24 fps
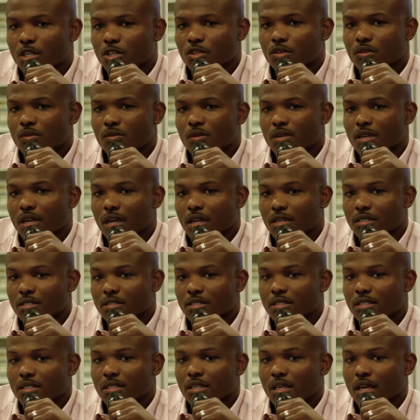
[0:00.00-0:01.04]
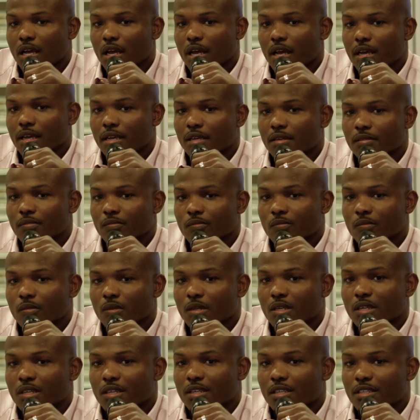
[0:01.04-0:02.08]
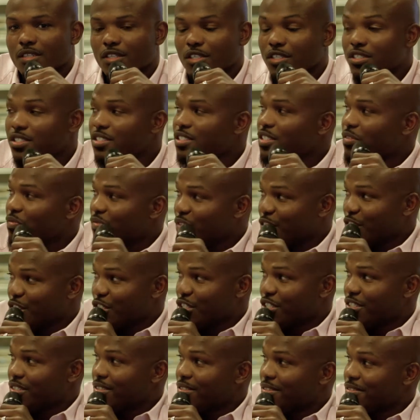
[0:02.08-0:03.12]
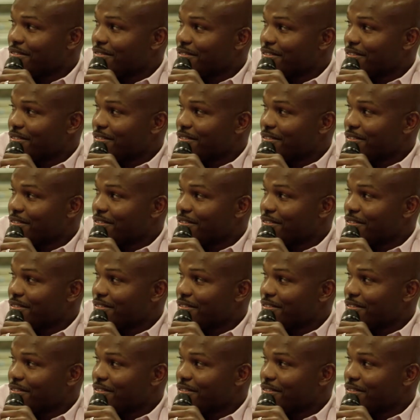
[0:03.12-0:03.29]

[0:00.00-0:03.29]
You know what? Honestly, I this is the vision.